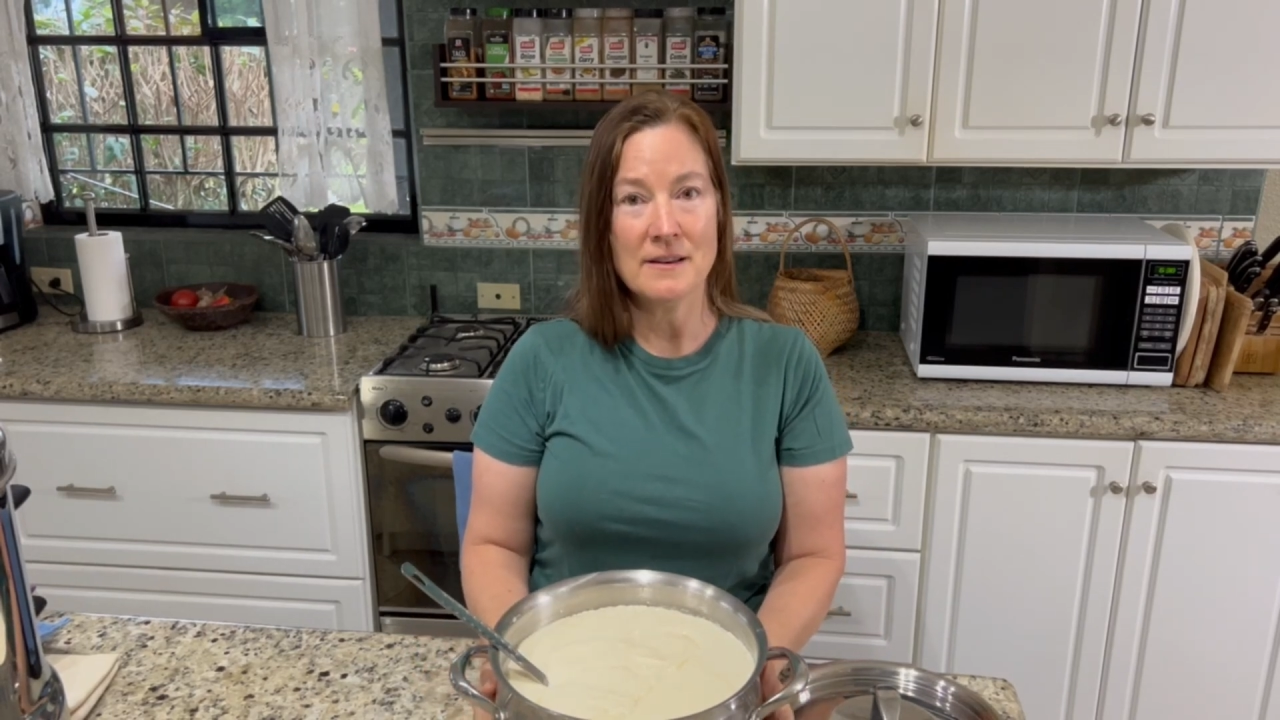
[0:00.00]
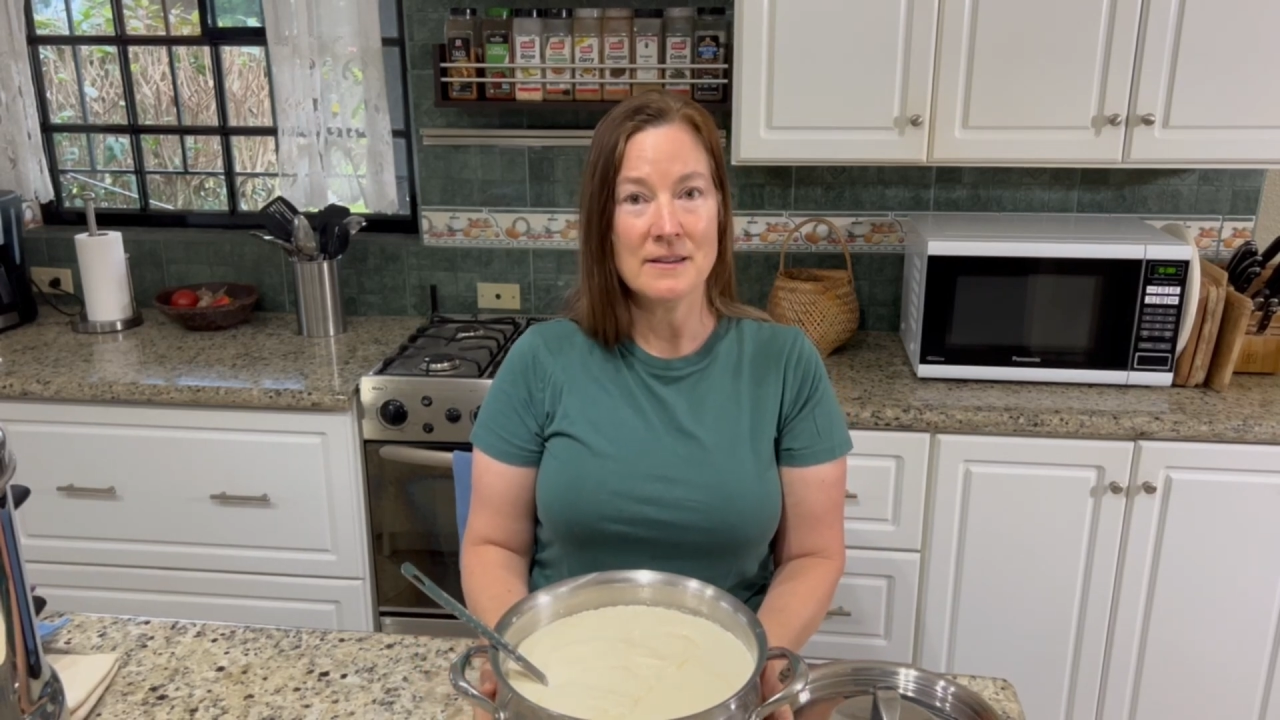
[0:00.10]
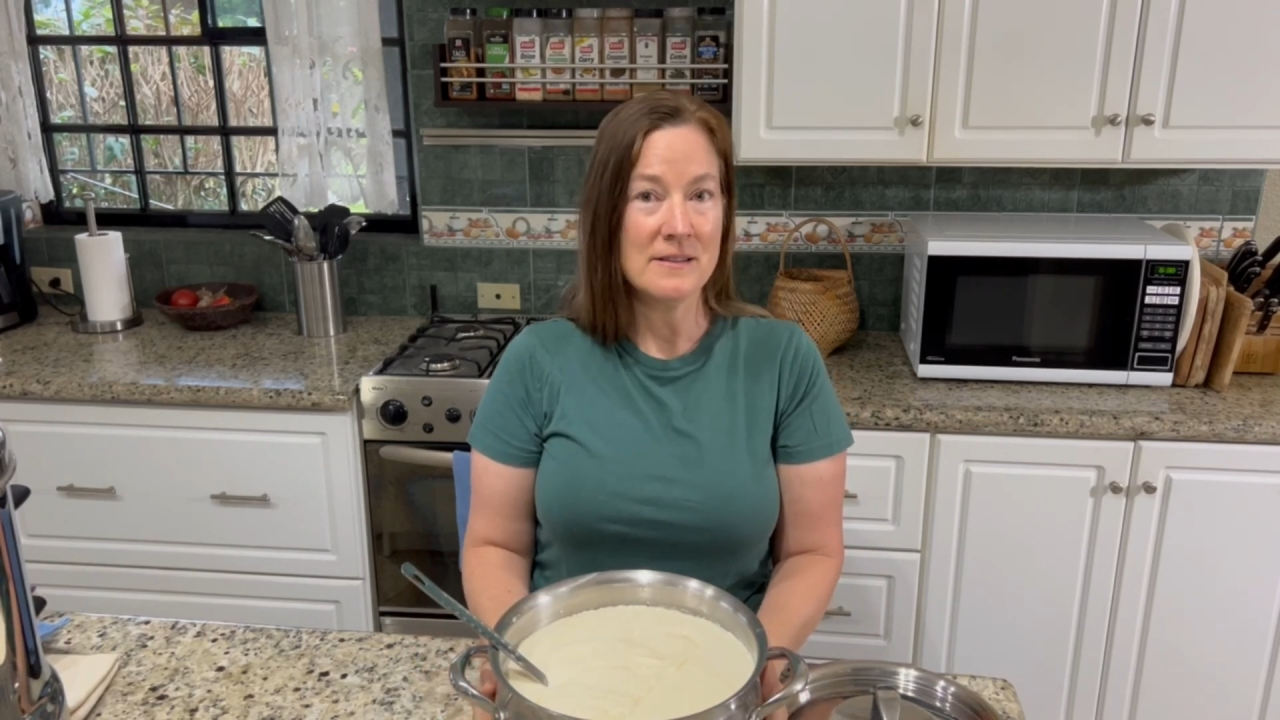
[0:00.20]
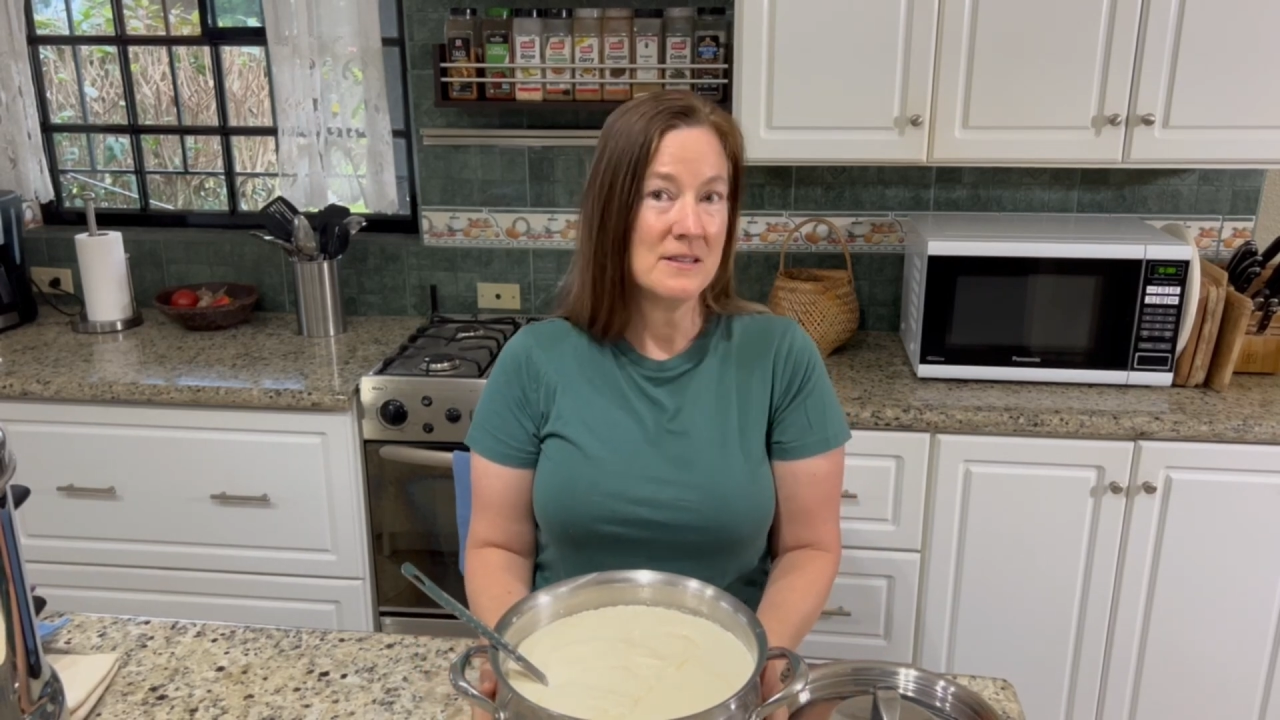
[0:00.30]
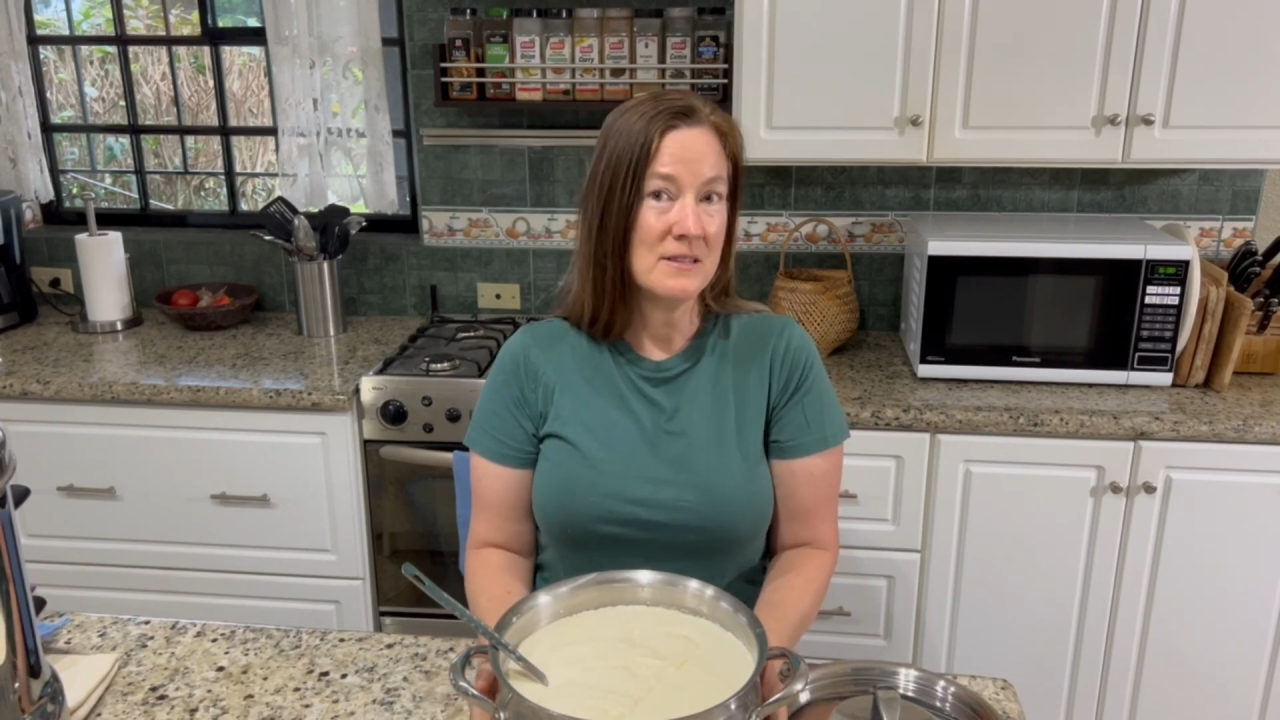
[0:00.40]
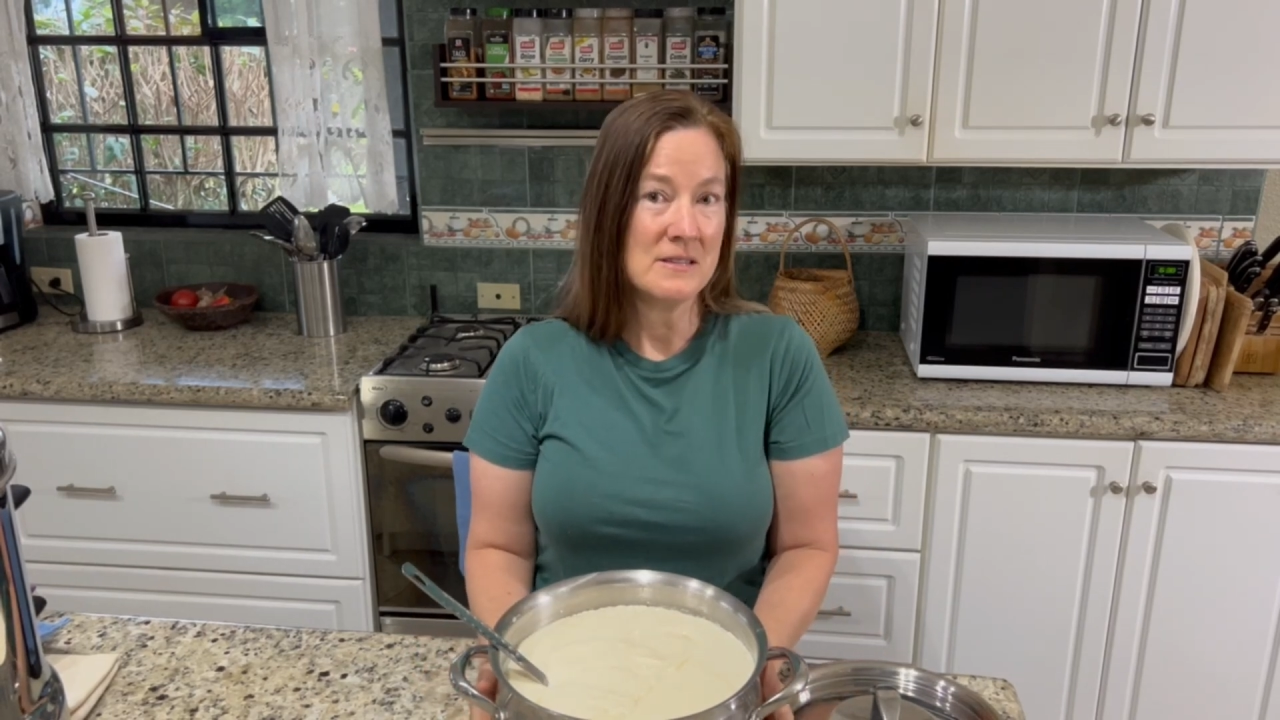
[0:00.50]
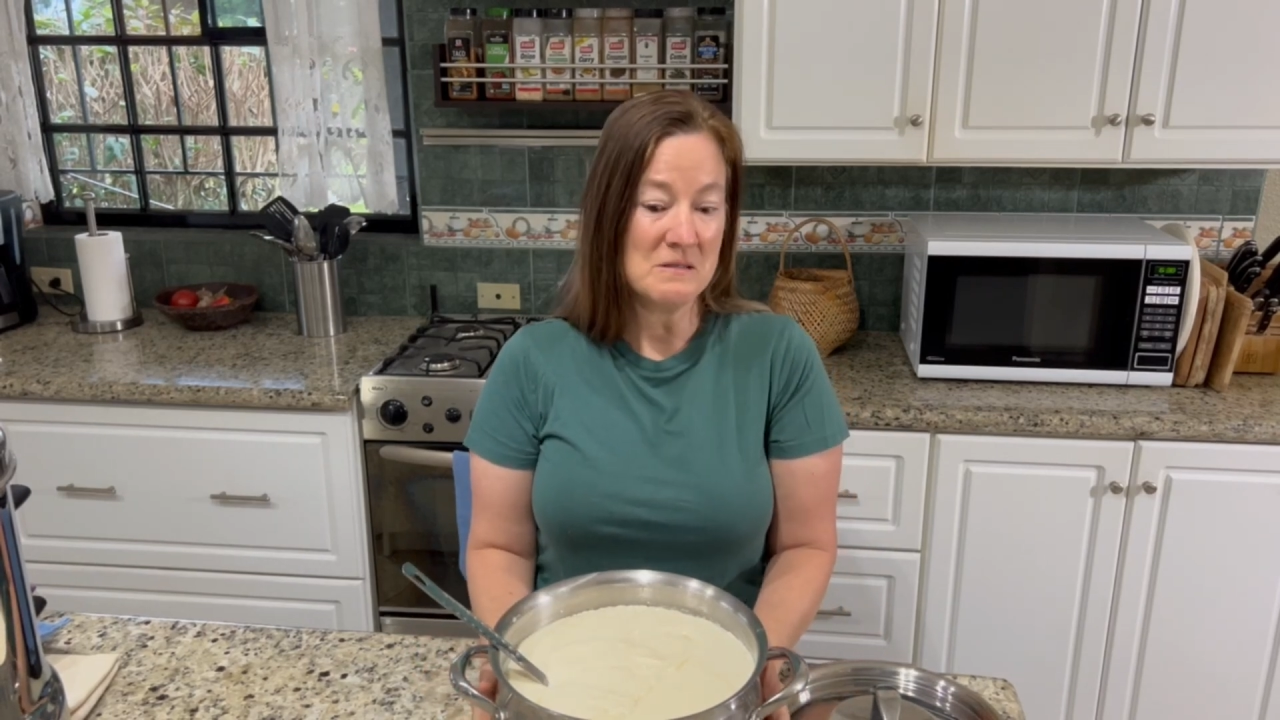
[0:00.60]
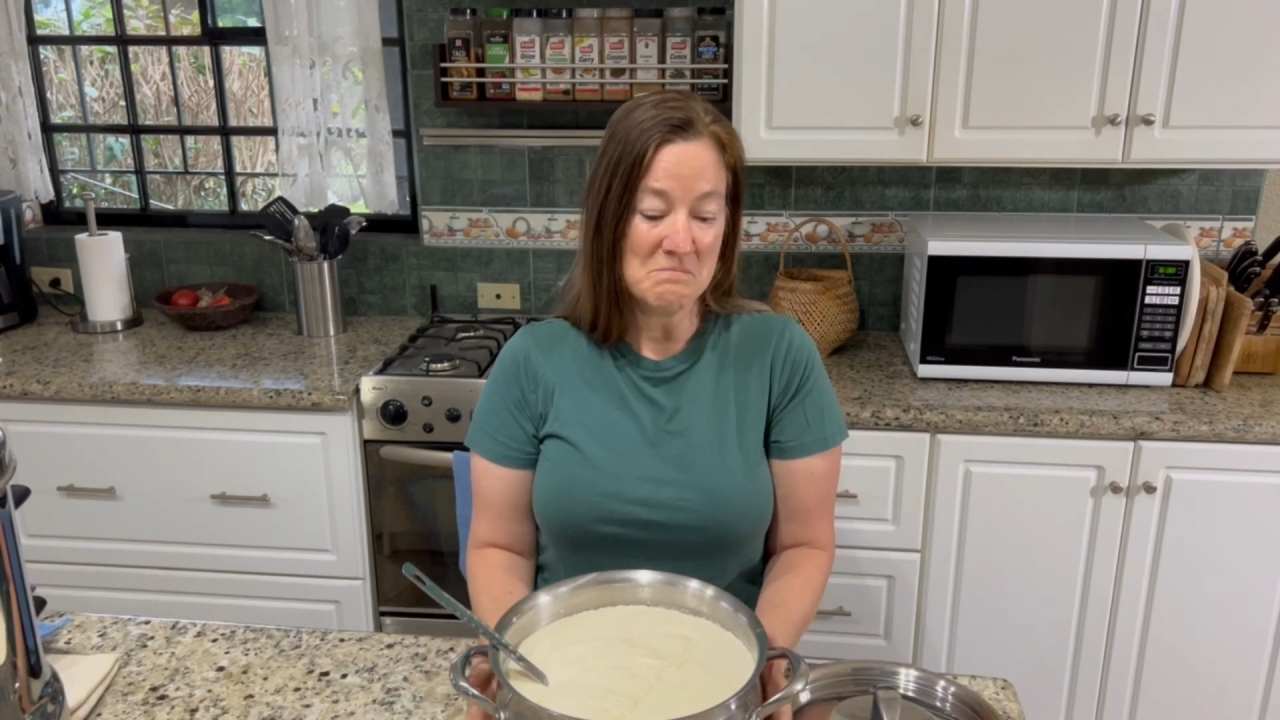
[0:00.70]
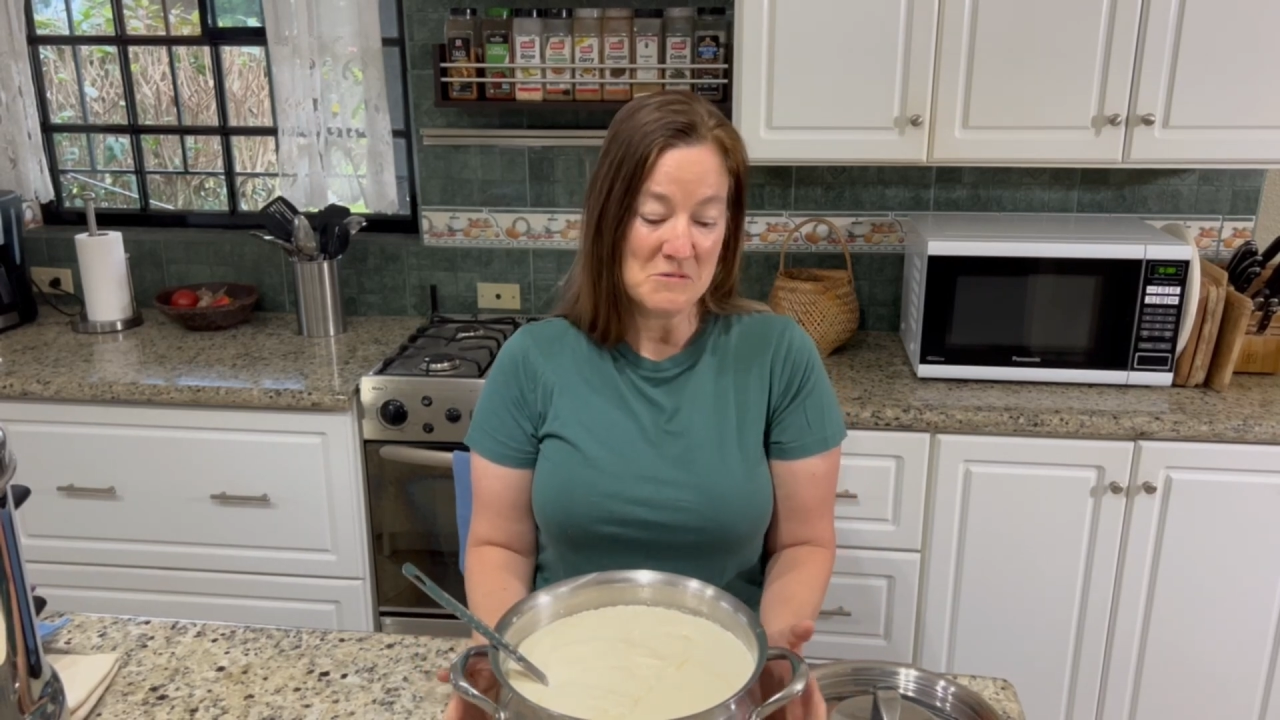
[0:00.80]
This is